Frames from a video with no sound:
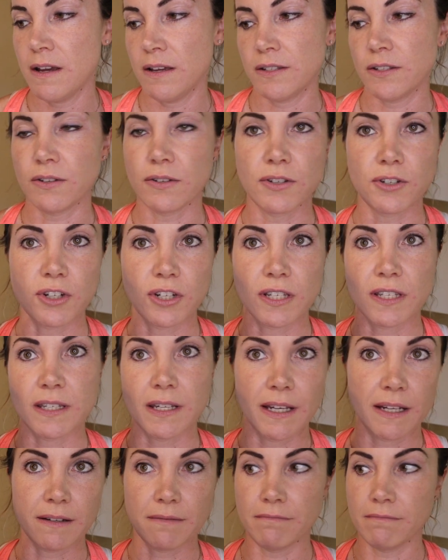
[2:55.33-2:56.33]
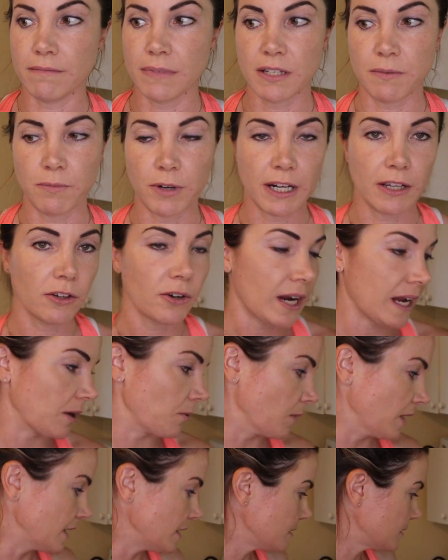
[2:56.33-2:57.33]
So this is just like some regular
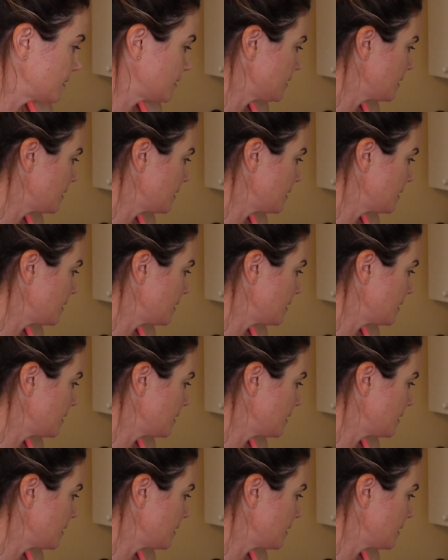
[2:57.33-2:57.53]
egg whites.